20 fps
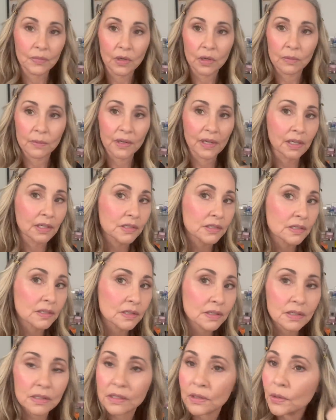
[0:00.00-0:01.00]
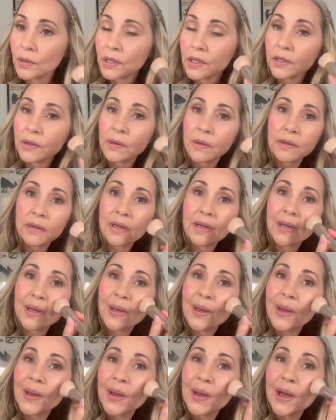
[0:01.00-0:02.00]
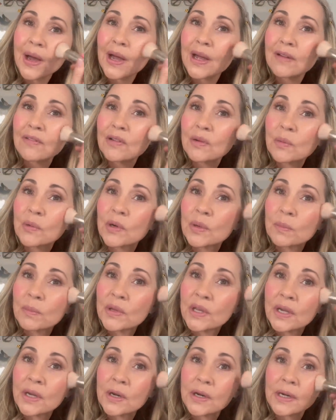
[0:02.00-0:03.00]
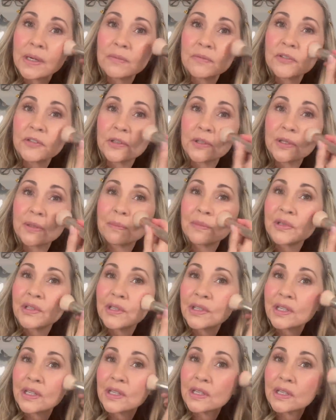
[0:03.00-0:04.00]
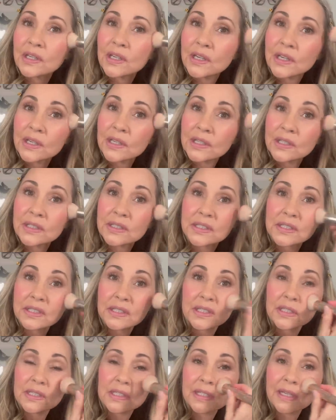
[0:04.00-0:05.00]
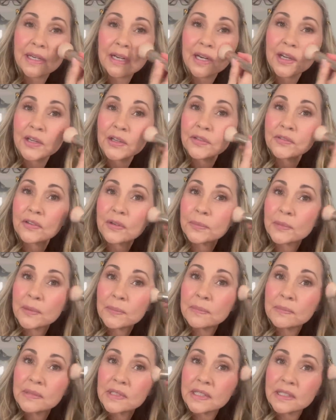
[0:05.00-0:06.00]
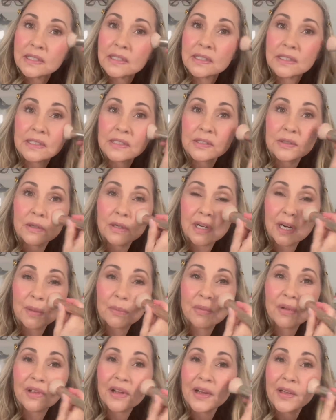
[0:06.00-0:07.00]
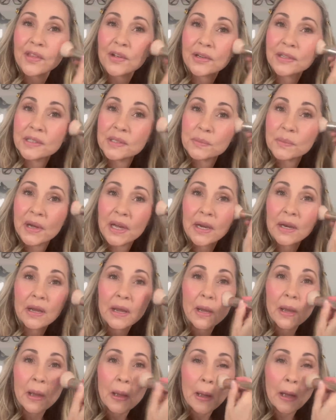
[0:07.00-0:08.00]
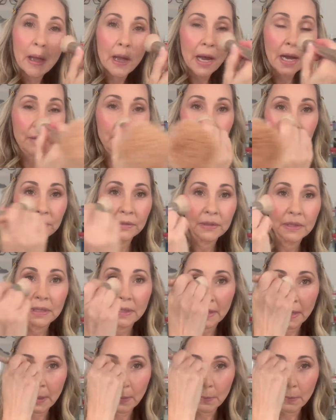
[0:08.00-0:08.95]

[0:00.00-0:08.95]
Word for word: Oh my gosh, that's so cute. I haven't worn pink grapefruit in a million years because I kind of am addicted to a couple others, but I really like